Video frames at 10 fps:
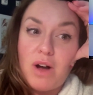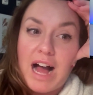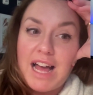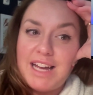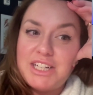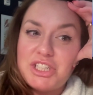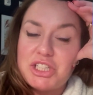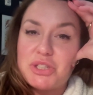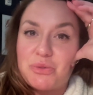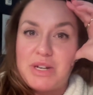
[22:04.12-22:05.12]
I
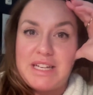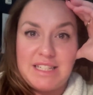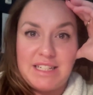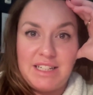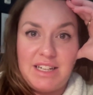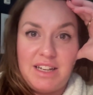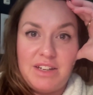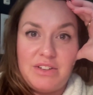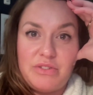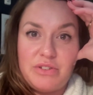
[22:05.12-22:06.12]
just
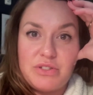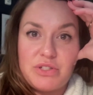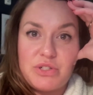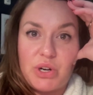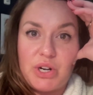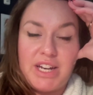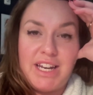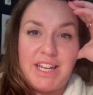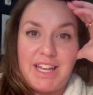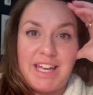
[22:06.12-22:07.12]
recently
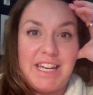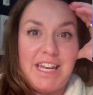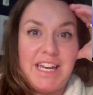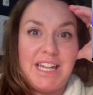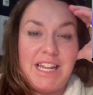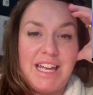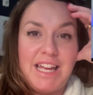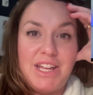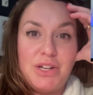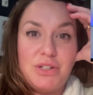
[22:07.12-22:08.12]
started getting
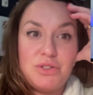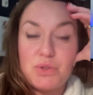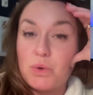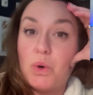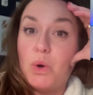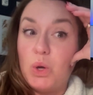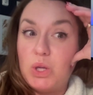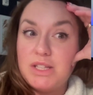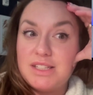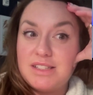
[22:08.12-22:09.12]
like
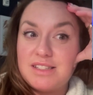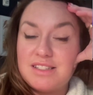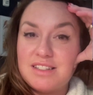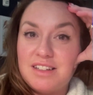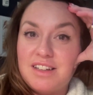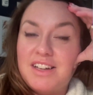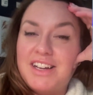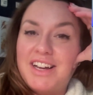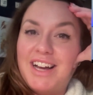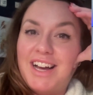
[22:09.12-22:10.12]
trolls.
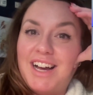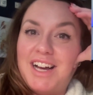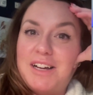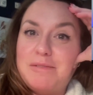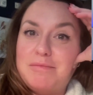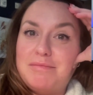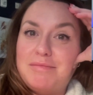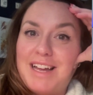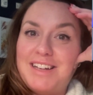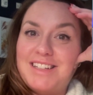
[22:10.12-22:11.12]

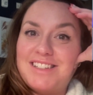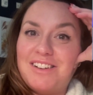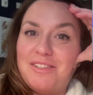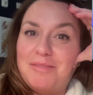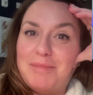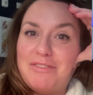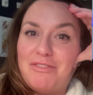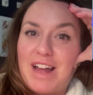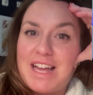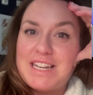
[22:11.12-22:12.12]
And so my
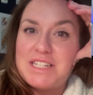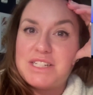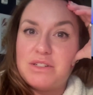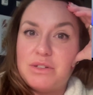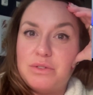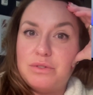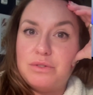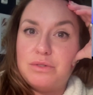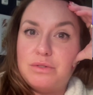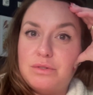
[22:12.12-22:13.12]
friend
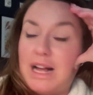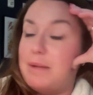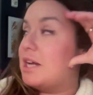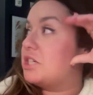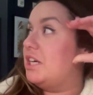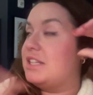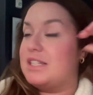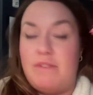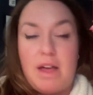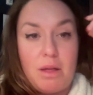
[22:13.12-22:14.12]
who I'm actually at this
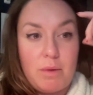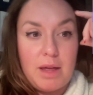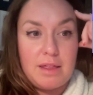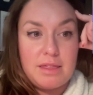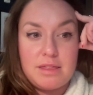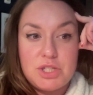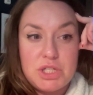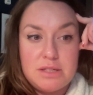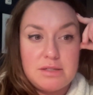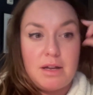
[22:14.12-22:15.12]
event with,
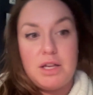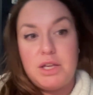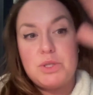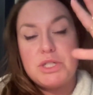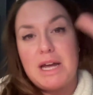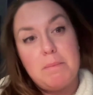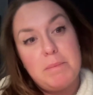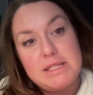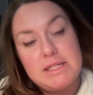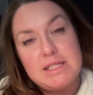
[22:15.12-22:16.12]
she's a huge time
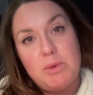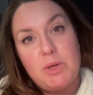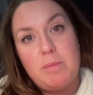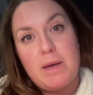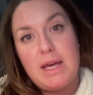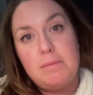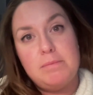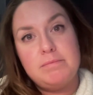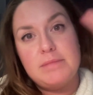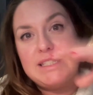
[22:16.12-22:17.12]
business beauty babe,
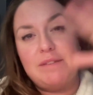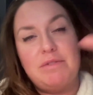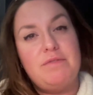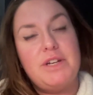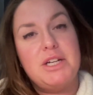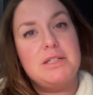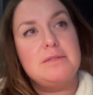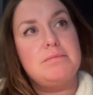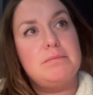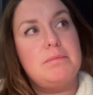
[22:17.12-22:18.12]
like
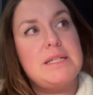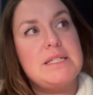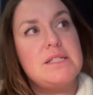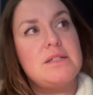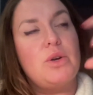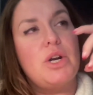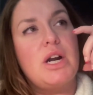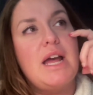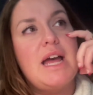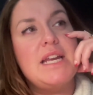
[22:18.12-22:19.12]
7-figure business owner.
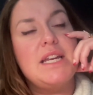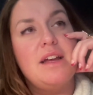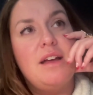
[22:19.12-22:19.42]
And